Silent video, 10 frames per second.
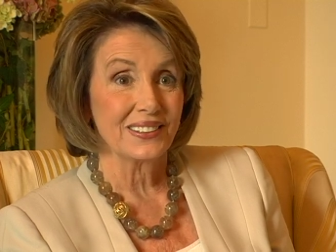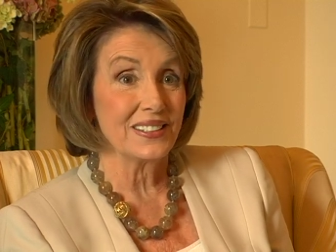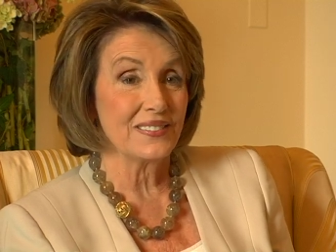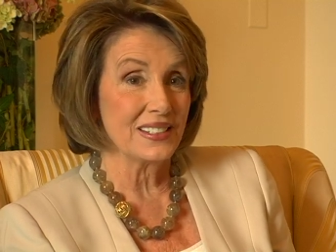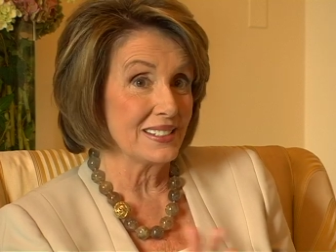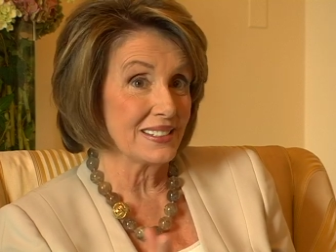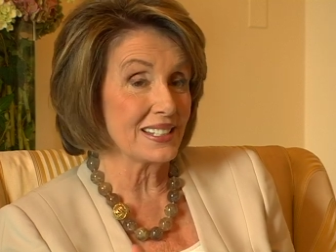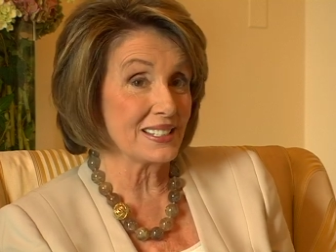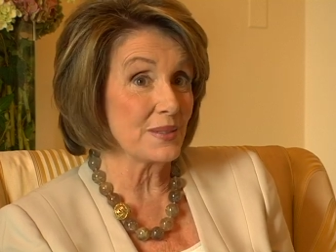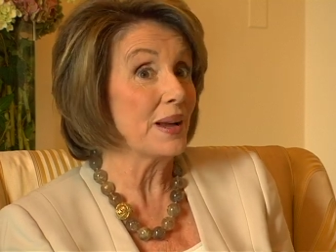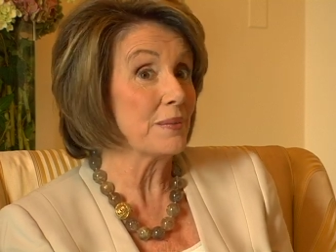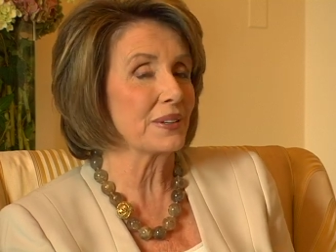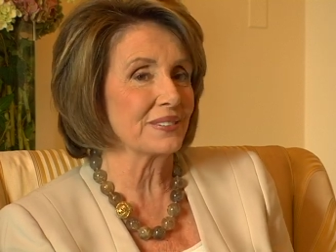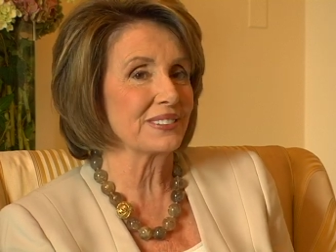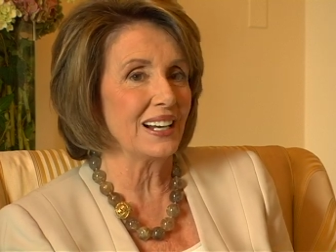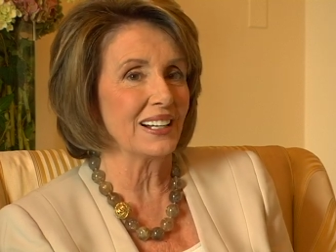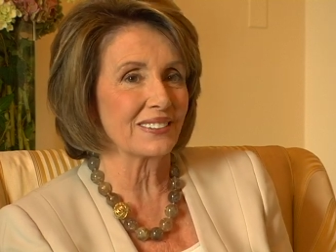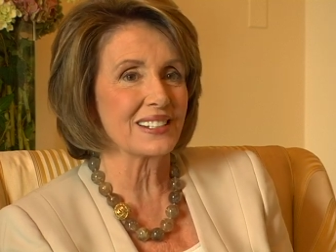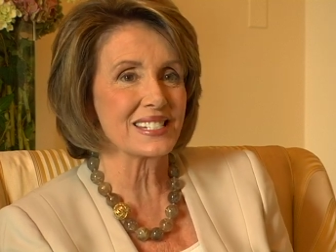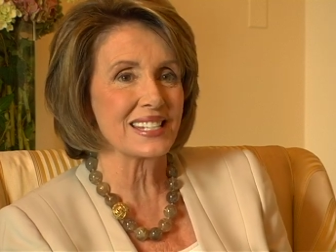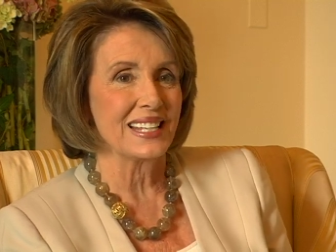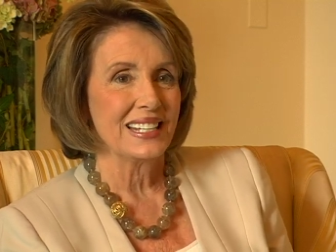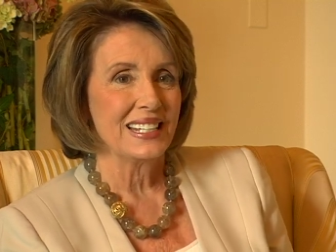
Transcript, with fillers: or even just a member of Congress